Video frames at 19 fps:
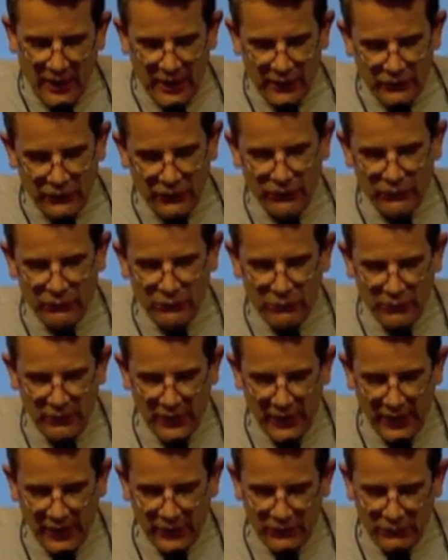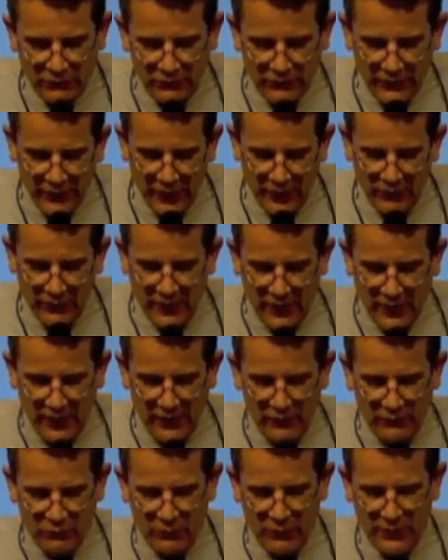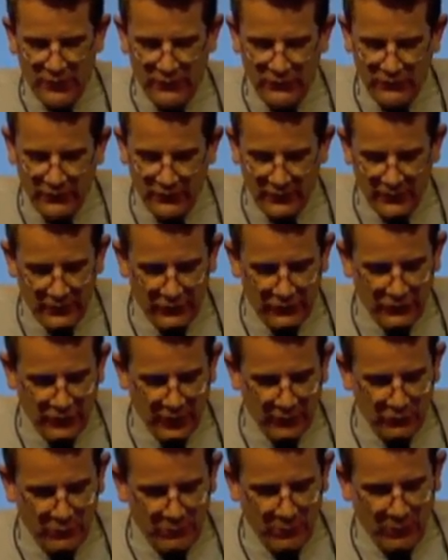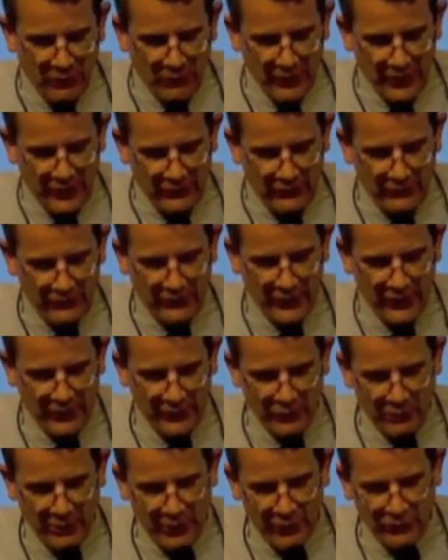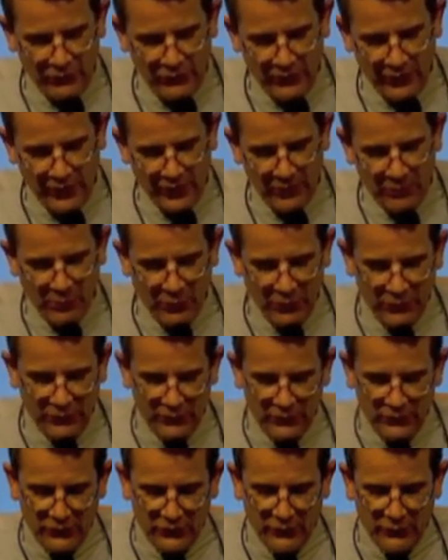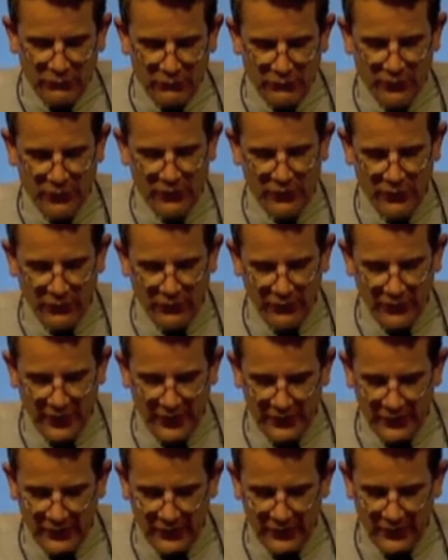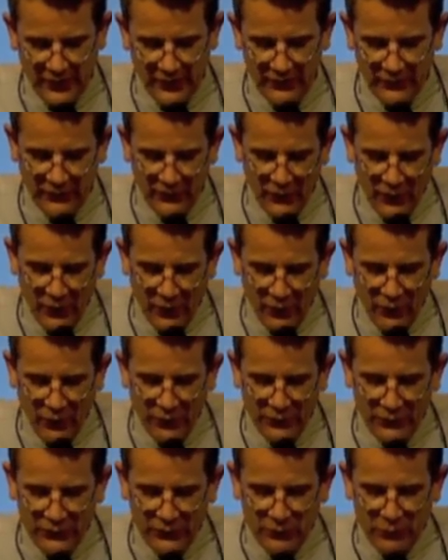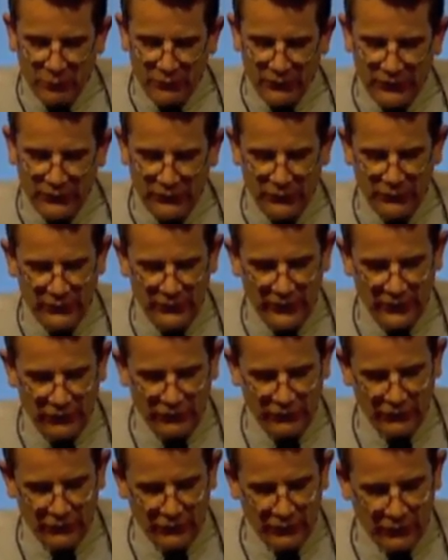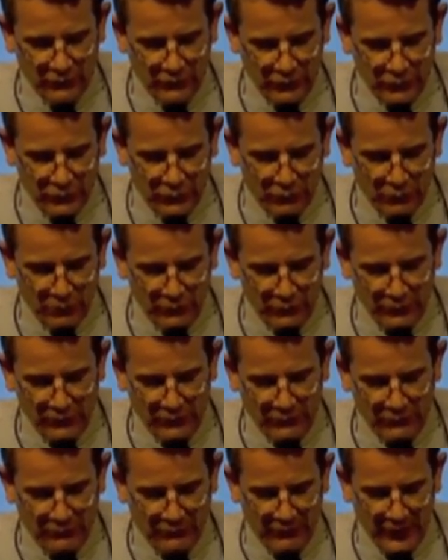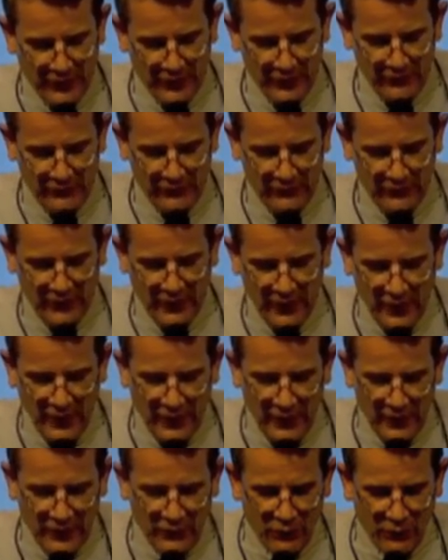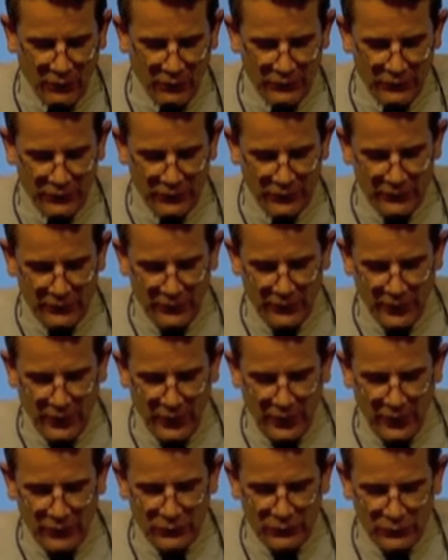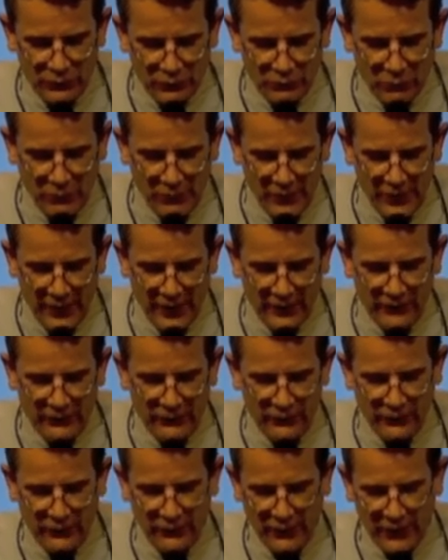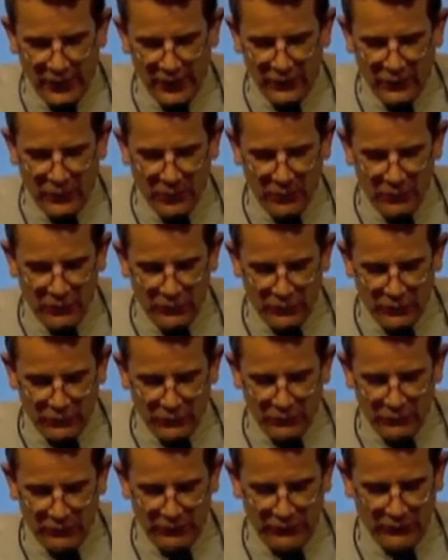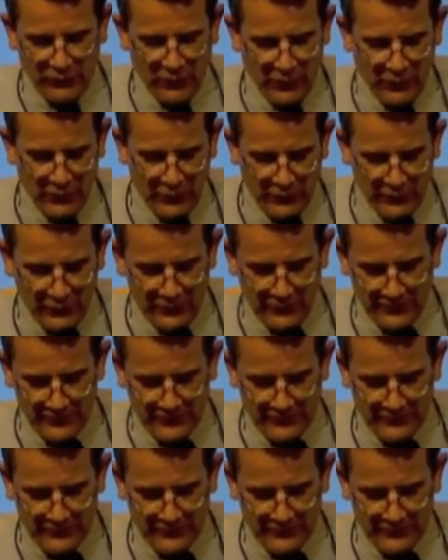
I just would like to say again what James Paulet said about the importance of an organic and ordered presentation of the truth of faith in order to truly enter in communion with God.